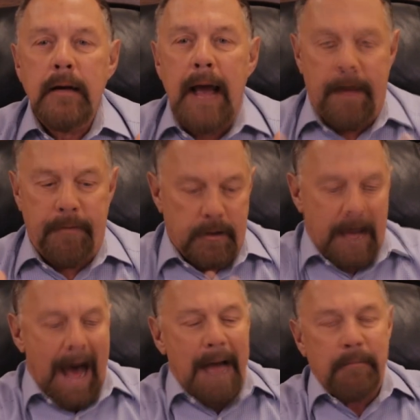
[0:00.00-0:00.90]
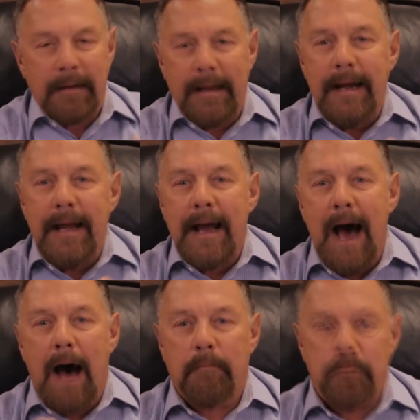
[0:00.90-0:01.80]
And the time leading
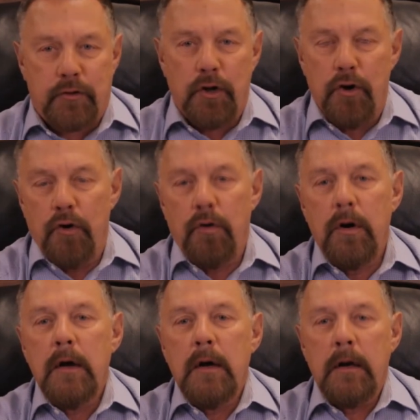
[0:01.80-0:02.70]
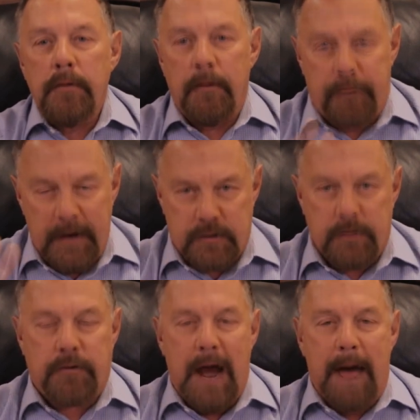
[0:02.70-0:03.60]
up to the Feast
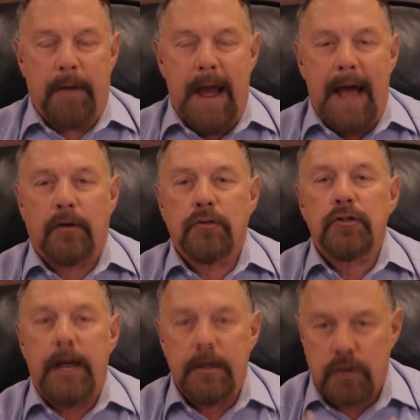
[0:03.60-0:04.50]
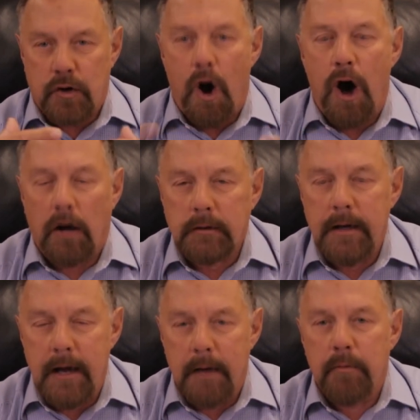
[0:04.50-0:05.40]
of Tabernacles is called in
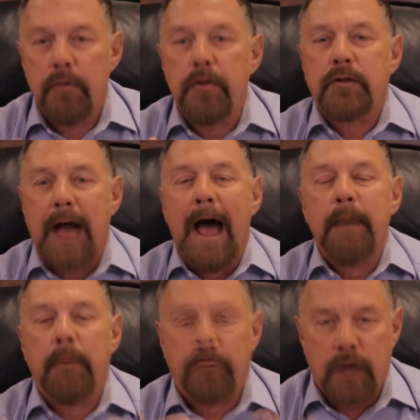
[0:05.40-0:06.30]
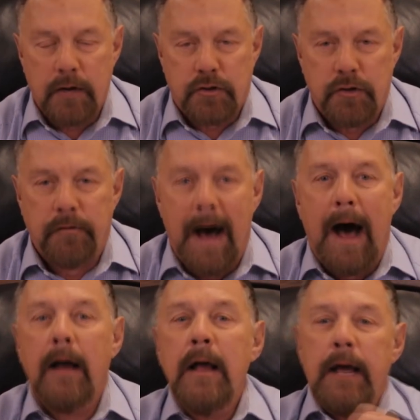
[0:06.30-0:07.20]
Hebrew the time of Teshuvah.
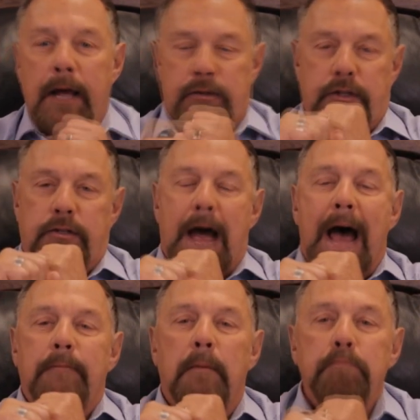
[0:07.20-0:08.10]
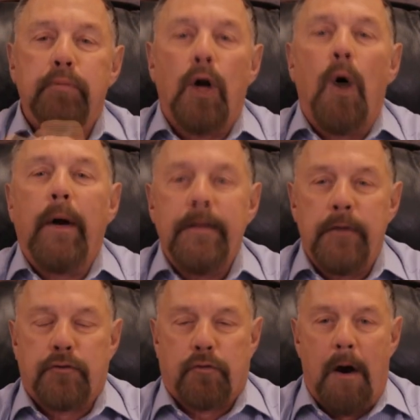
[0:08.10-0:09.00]
It's the time of blowing the
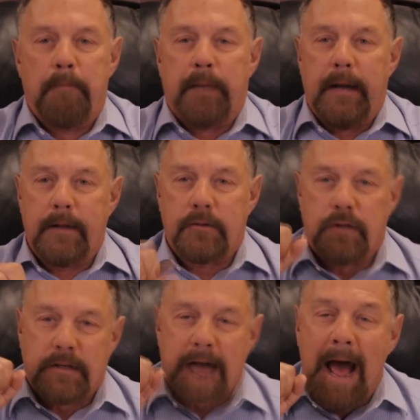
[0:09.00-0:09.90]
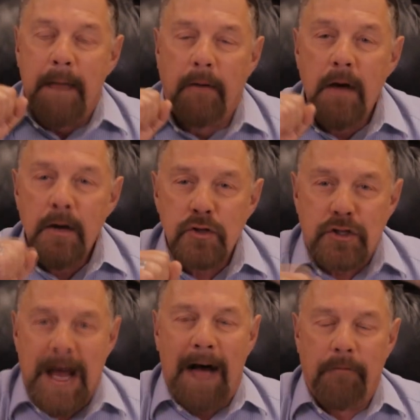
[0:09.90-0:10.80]
trumpet, it's the time of
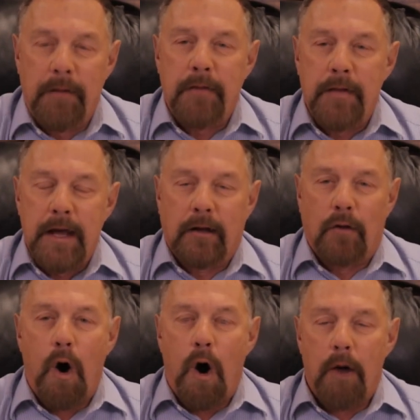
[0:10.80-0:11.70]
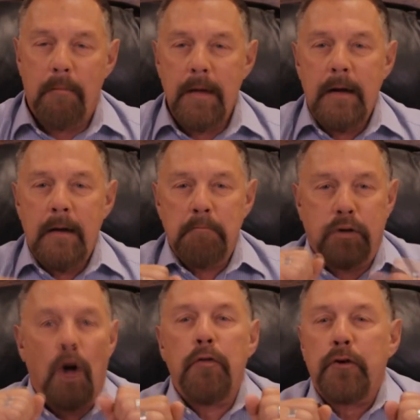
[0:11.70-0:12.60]
sounding the alarm.
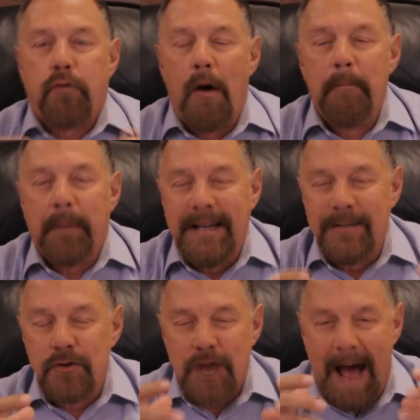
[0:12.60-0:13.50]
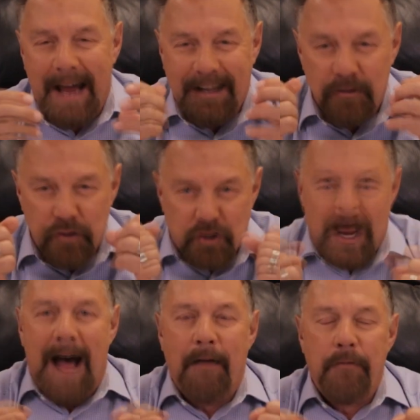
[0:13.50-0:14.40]
Blow the trumpet in Zion,
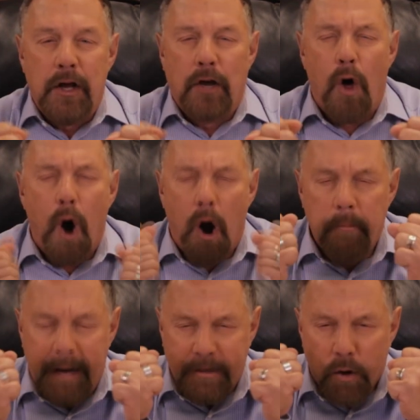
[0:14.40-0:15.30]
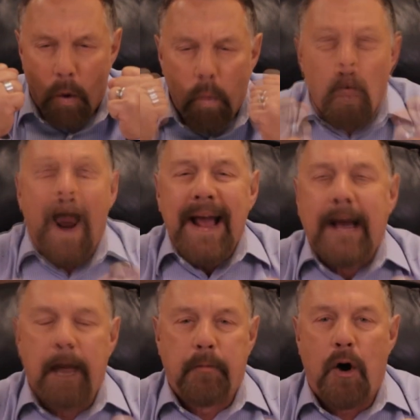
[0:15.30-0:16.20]
sound the alarm. It's a wake
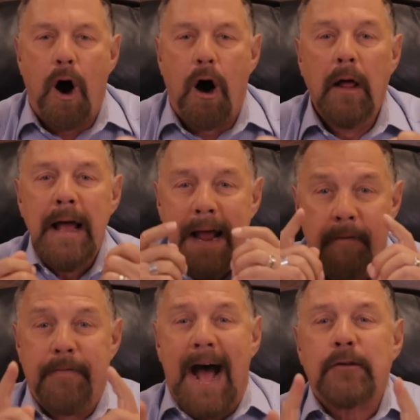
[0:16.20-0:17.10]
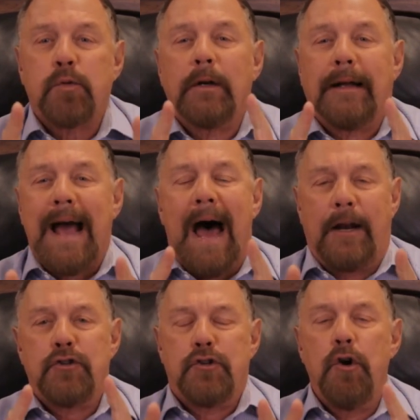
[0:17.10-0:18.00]
up call. And that's what God
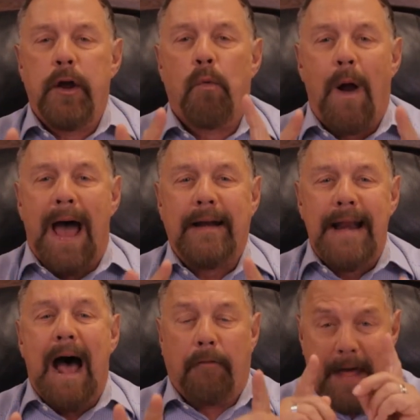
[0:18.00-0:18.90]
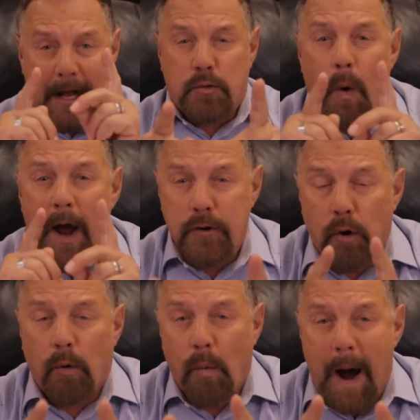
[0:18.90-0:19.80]
is doing right now. That's why
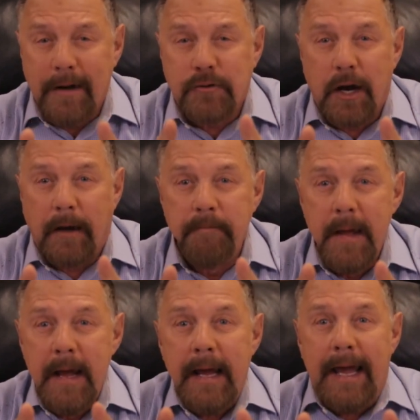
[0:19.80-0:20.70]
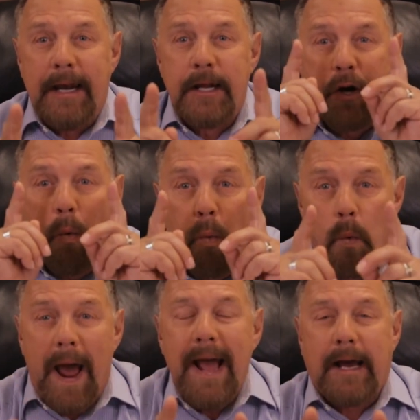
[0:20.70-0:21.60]
you're watching. It is a
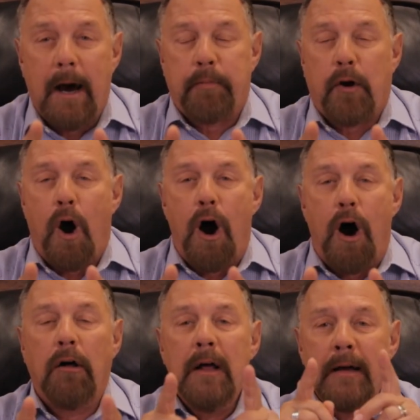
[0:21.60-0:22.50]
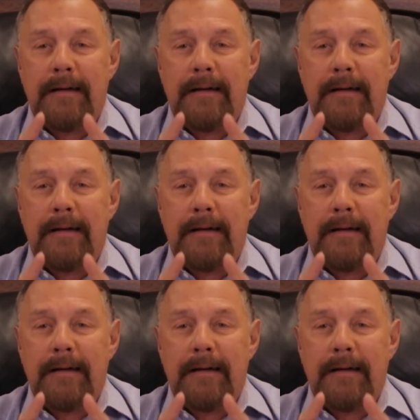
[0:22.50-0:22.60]
wake up call.